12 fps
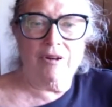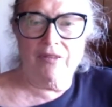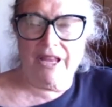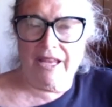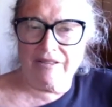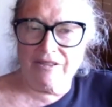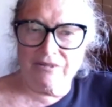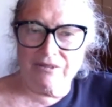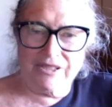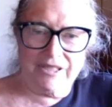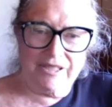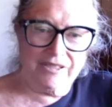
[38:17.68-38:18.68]
of the
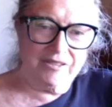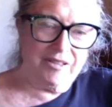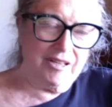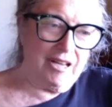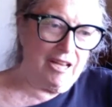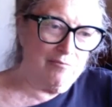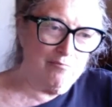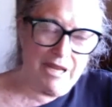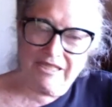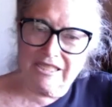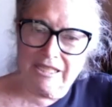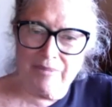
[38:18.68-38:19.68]
answers is it got
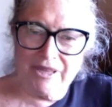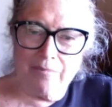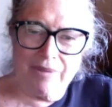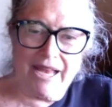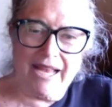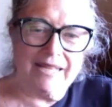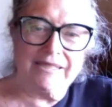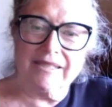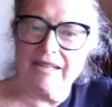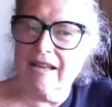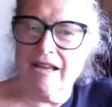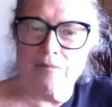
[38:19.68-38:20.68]
messed up in the past
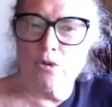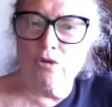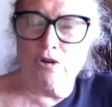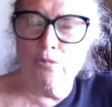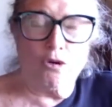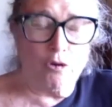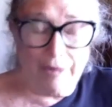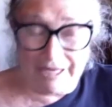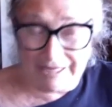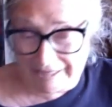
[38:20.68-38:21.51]
and it got more and more messed